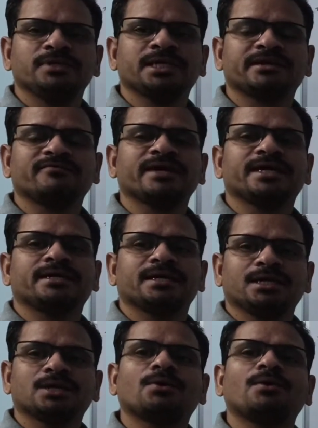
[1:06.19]
require
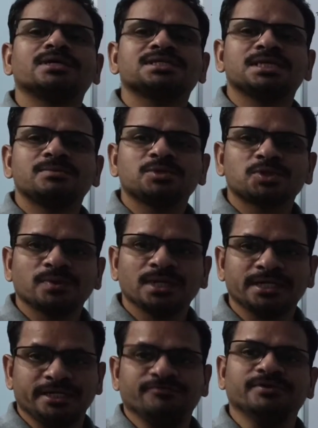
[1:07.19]
conceptual
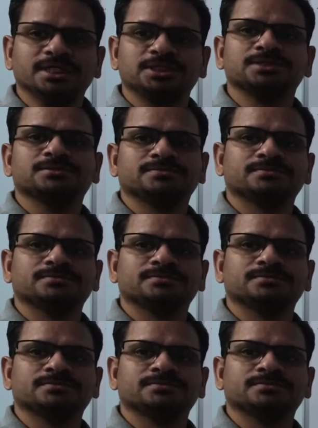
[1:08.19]
definition.